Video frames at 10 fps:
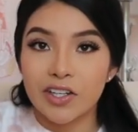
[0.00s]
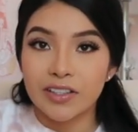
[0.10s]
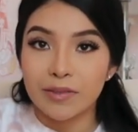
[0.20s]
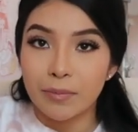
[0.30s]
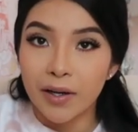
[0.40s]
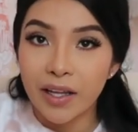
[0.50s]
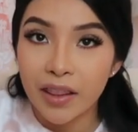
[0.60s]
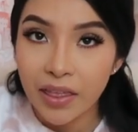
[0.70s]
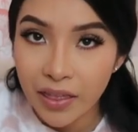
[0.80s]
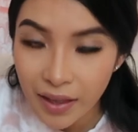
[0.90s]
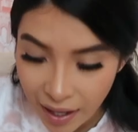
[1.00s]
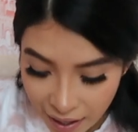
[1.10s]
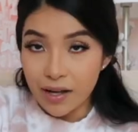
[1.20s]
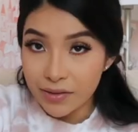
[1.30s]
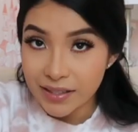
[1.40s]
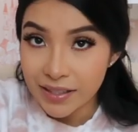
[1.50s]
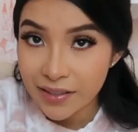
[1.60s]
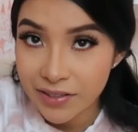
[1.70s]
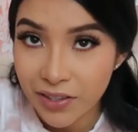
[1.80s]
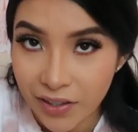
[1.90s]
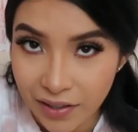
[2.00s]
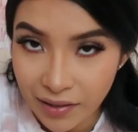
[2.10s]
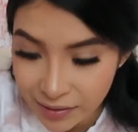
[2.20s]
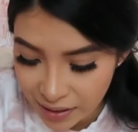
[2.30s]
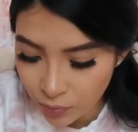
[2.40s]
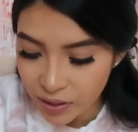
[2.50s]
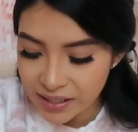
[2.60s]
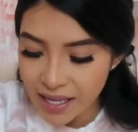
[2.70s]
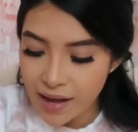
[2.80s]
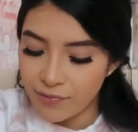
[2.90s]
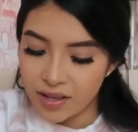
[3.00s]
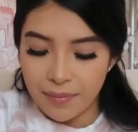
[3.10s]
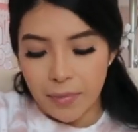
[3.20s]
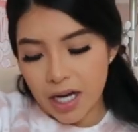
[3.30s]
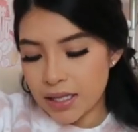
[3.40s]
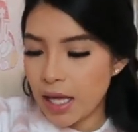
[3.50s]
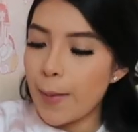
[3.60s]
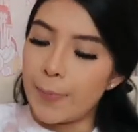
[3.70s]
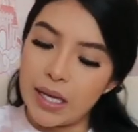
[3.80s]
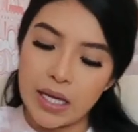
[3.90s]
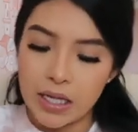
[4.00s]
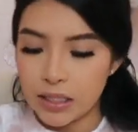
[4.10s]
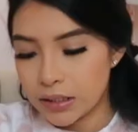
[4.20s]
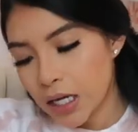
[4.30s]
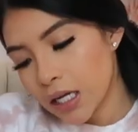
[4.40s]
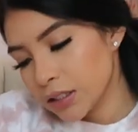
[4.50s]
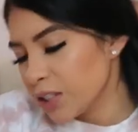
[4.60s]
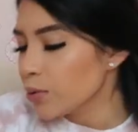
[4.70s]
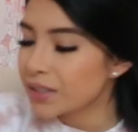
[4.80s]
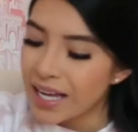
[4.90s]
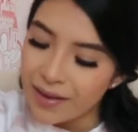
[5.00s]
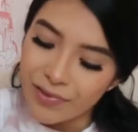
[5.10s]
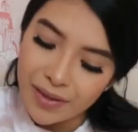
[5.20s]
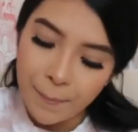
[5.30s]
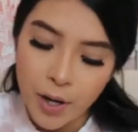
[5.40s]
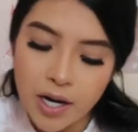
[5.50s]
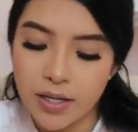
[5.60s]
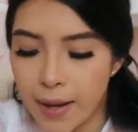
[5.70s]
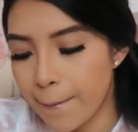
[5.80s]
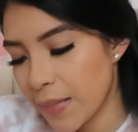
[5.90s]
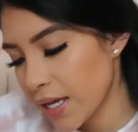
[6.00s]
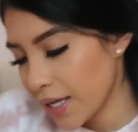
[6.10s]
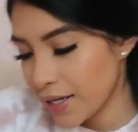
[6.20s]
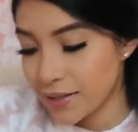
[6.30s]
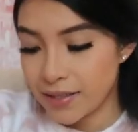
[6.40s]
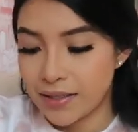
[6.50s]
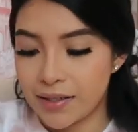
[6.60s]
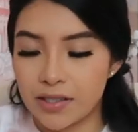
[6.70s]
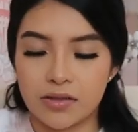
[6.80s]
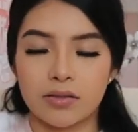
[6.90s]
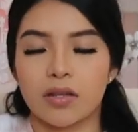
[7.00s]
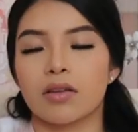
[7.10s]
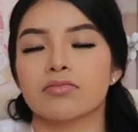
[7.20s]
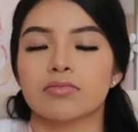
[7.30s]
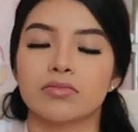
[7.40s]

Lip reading: turned a month, I was thinking to her, I was like, 1 time for the birthday, bitch. 2 times for the birthday, bitch. And she was like,